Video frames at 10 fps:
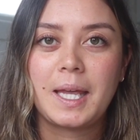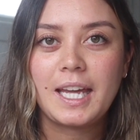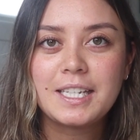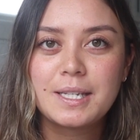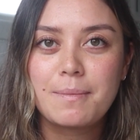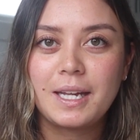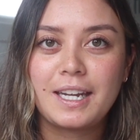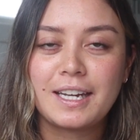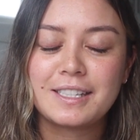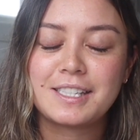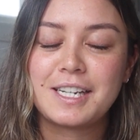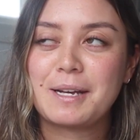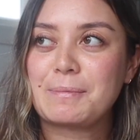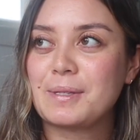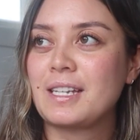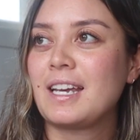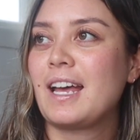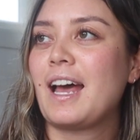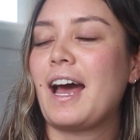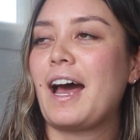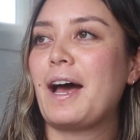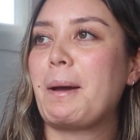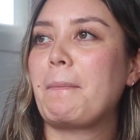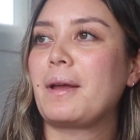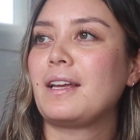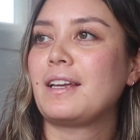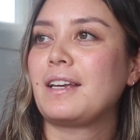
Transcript: intermediate steps and